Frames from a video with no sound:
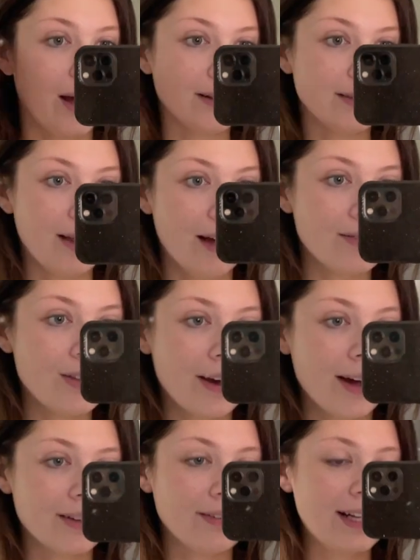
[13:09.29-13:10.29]
I love the
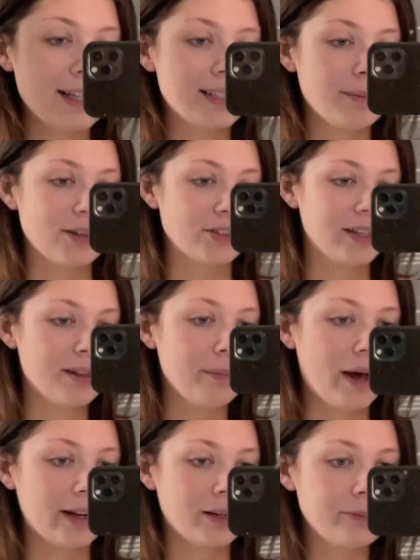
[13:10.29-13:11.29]
cut of it, especially the
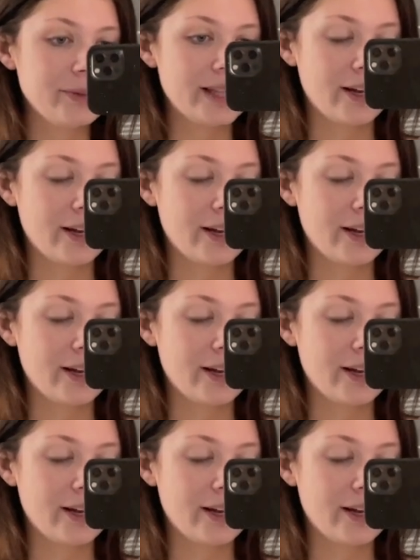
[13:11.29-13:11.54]
bottoms.